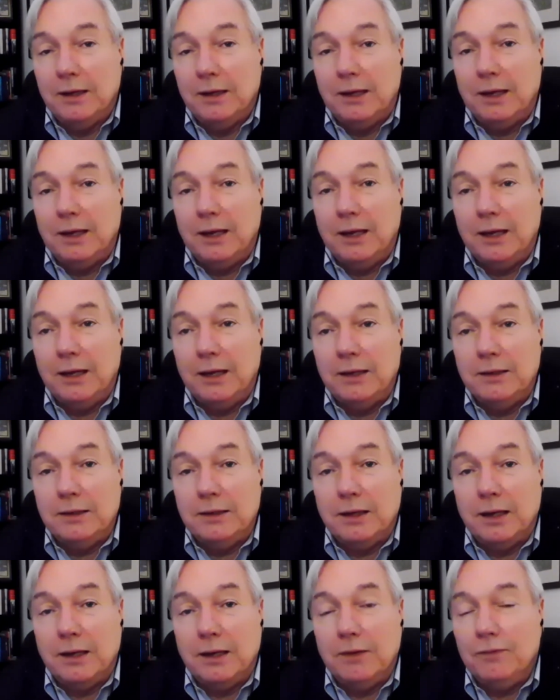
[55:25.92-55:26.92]
And
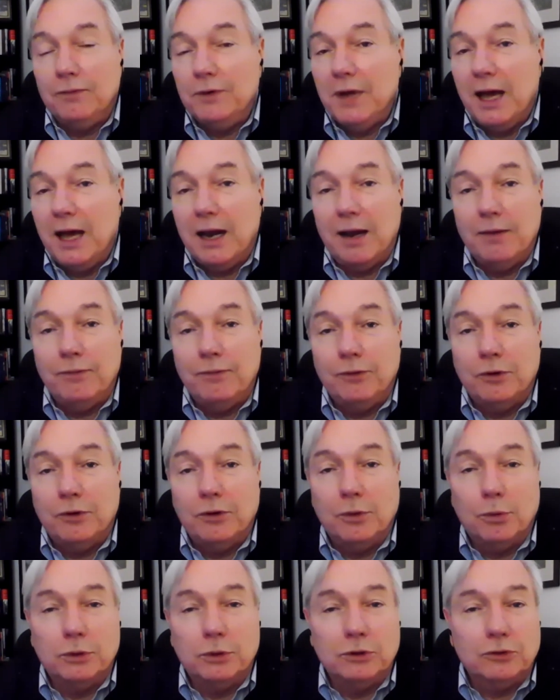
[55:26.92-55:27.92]
if not, I fear
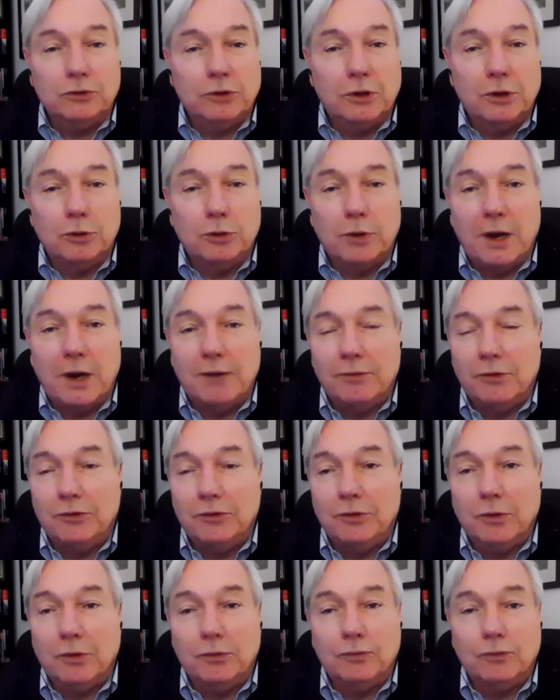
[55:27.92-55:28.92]
that we're just going to drive
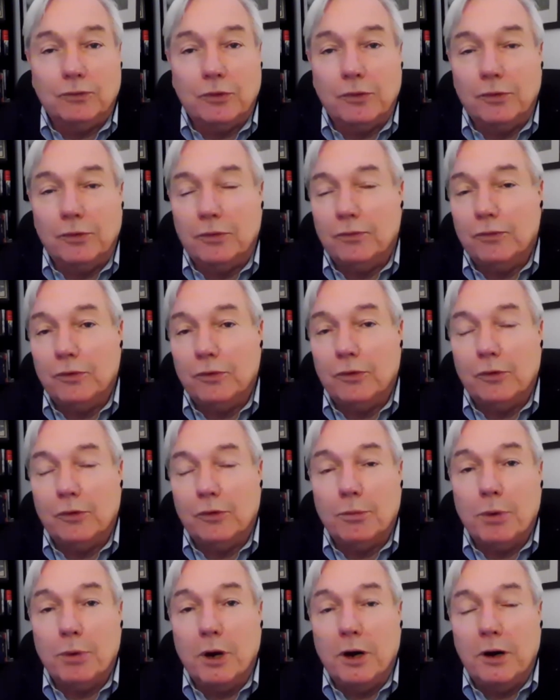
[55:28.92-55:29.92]
ourselves further and further
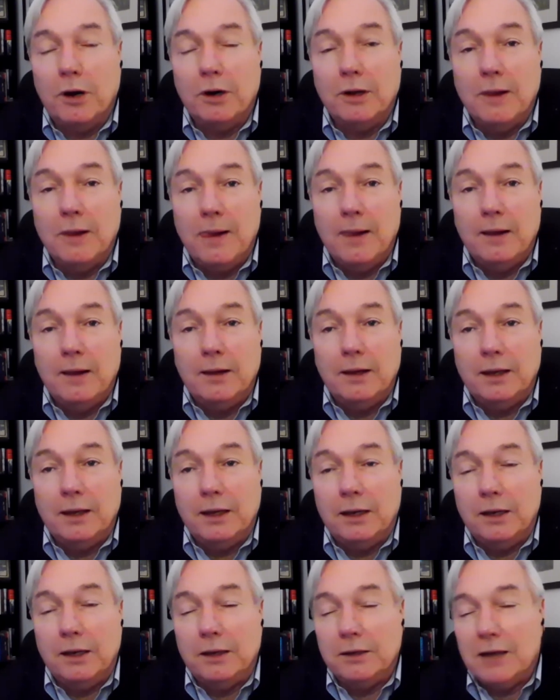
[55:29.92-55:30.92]
apart.
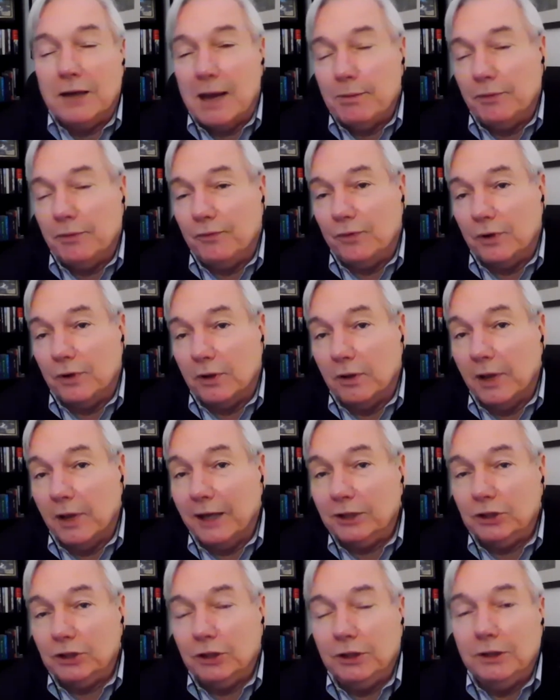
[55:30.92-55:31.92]
And on top of an
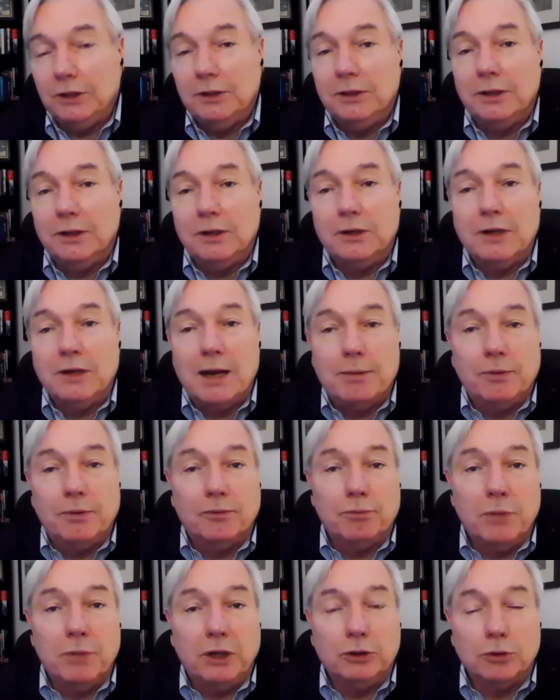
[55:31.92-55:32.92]
election, on top
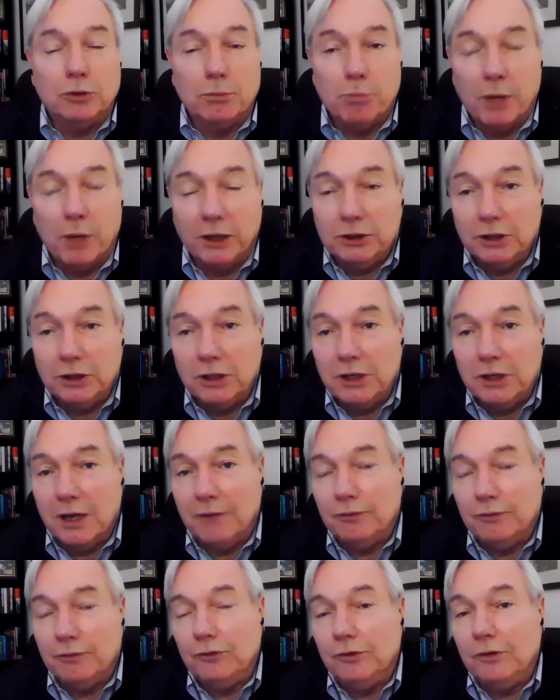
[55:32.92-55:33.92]
of major budget
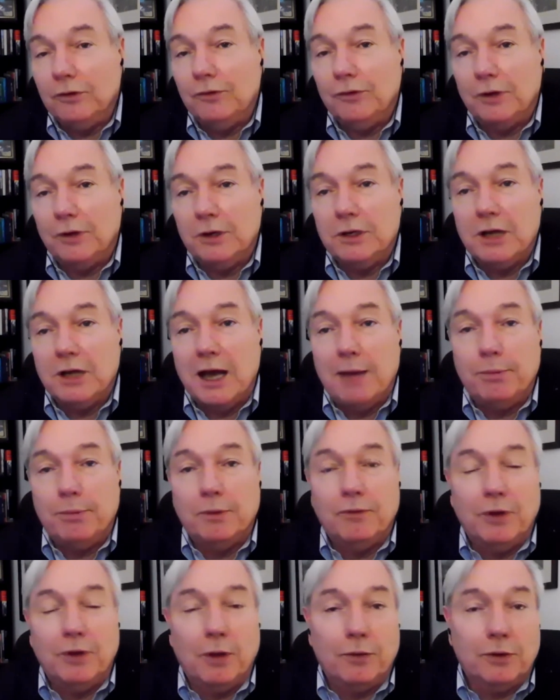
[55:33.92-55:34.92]
deficits, on top
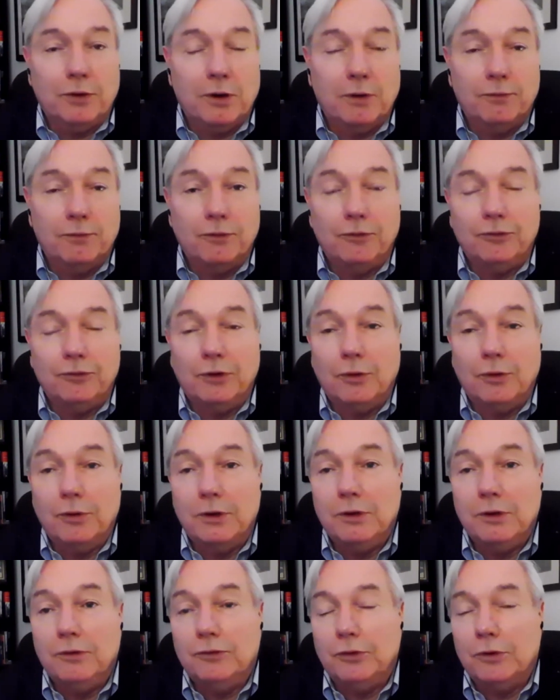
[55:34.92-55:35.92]
of healthcare
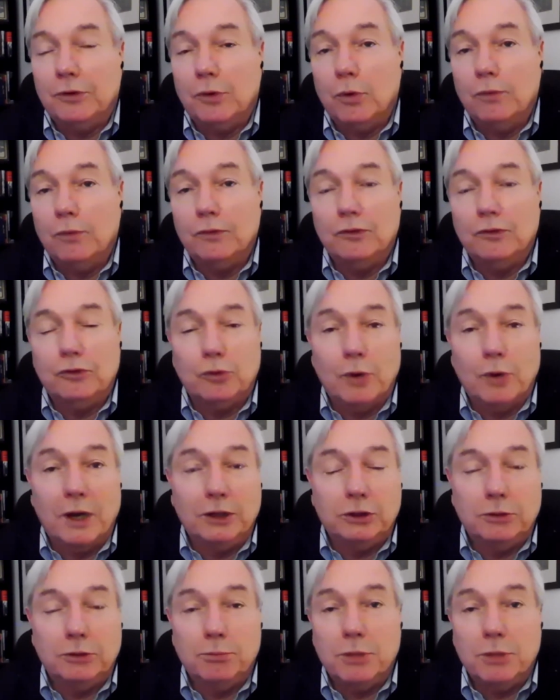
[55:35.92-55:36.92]
facilities that are
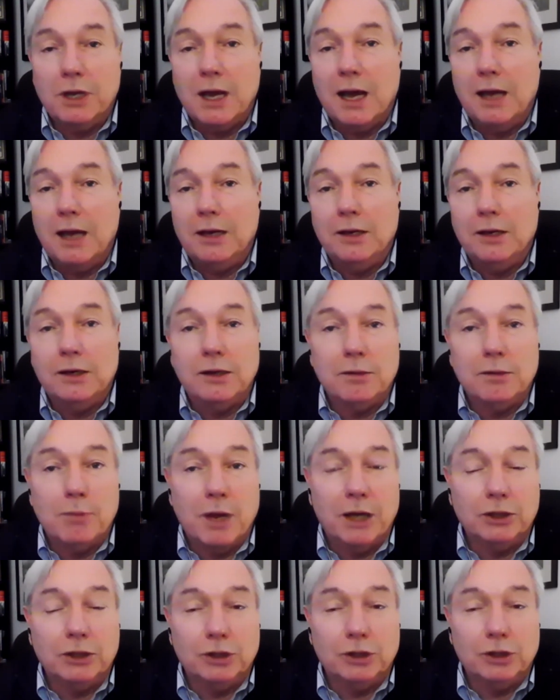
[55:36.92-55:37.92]
overstretched beyond any
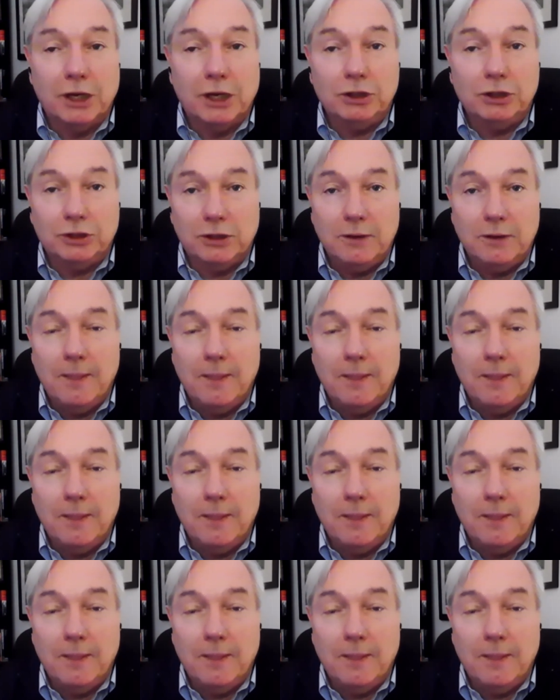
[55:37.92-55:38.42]
imagination,